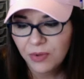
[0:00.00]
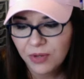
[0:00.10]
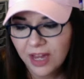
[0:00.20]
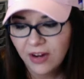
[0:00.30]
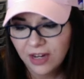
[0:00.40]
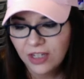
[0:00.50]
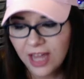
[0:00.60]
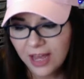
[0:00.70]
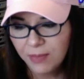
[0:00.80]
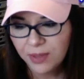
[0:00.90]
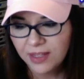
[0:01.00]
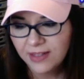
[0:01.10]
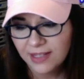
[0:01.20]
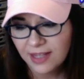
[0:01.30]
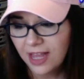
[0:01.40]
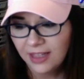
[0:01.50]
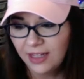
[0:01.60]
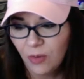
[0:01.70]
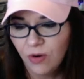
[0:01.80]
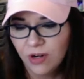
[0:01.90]
carrot shape with a
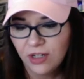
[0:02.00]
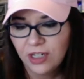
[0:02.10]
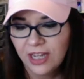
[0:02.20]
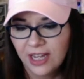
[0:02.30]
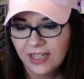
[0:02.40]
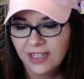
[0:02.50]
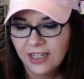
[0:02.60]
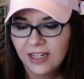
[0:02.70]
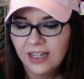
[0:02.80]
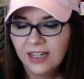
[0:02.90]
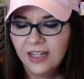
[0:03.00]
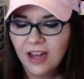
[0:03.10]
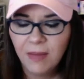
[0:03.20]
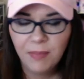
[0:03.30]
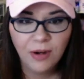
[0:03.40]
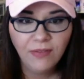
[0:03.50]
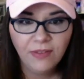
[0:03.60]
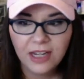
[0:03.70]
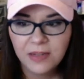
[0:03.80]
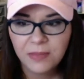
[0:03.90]
slightly orange tint. Not
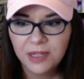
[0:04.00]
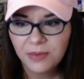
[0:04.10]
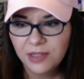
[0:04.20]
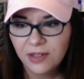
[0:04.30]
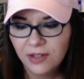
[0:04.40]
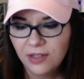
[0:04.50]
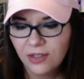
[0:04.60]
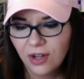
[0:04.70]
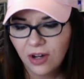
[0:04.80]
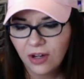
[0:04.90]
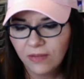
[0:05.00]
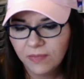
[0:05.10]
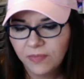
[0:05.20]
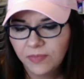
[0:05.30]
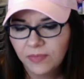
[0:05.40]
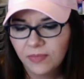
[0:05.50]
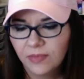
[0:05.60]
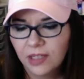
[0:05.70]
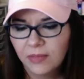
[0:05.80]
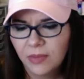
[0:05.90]
perfect, but it was a good start.
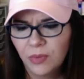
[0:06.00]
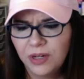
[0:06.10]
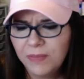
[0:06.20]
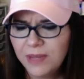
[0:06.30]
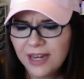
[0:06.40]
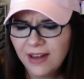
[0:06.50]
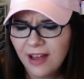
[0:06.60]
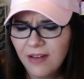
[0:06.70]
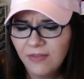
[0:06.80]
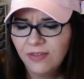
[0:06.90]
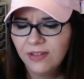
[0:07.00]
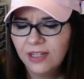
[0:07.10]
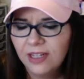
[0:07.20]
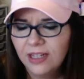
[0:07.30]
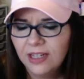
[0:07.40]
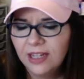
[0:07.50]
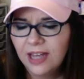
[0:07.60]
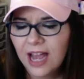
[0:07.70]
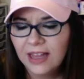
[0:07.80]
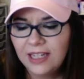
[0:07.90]
But would it be enough?
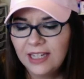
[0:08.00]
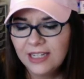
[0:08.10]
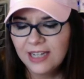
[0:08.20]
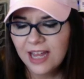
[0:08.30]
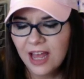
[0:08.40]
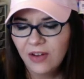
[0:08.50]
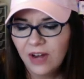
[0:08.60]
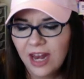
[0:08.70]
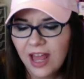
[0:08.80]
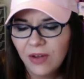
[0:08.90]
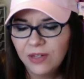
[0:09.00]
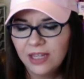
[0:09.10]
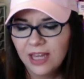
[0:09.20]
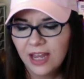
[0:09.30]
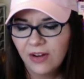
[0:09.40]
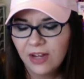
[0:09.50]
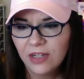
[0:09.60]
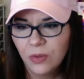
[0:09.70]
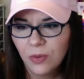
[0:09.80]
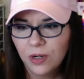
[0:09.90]
I leaned down and held the
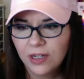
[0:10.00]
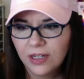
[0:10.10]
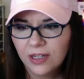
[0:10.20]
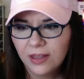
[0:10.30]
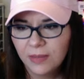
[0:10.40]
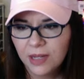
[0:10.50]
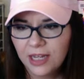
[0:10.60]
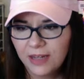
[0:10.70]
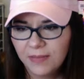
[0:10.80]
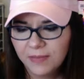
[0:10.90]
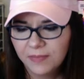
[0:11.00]
carrot toward the bunny.